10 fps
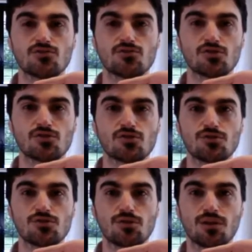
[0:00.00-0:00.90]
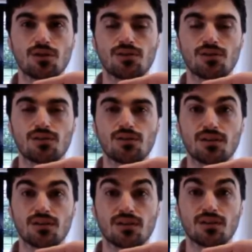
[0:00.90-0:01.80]
two,
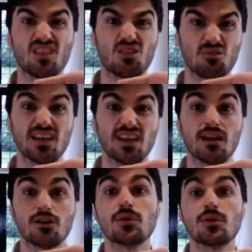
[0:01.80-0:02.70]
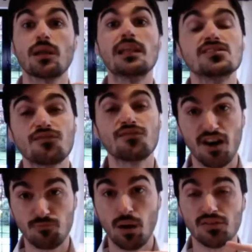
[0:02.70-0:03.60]
three, and I'll do at least
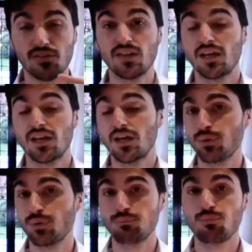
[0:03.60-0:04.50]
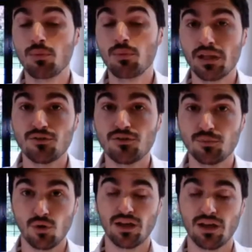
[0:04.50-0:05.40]
five passes, but probably I'll do
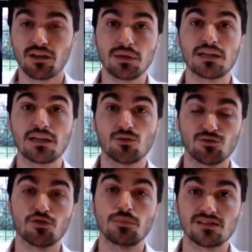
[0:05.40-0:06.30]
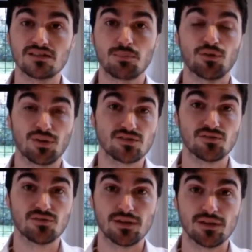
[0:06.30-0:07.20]
more like a minute or two minutes, depending on how
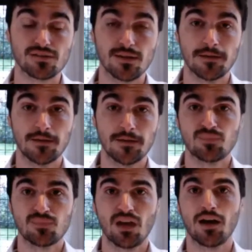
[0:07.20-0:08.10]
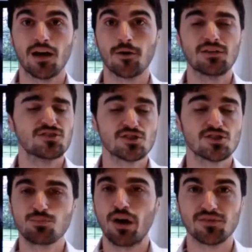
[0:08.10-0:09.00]
severe it is. Um, if it's
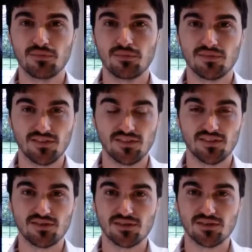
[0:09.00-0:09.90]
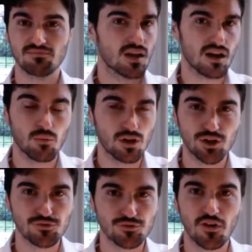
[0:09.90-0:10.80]
just primary sensitization, I will
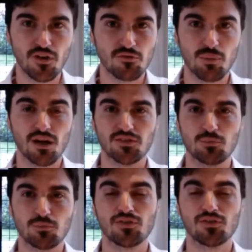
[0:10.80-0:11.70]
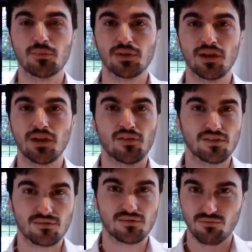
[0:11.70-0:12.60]
only do five passes and move on to something else.
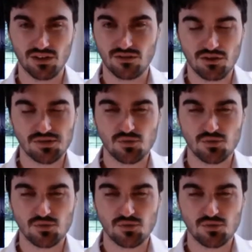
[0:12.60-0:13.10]
It's, three treatment is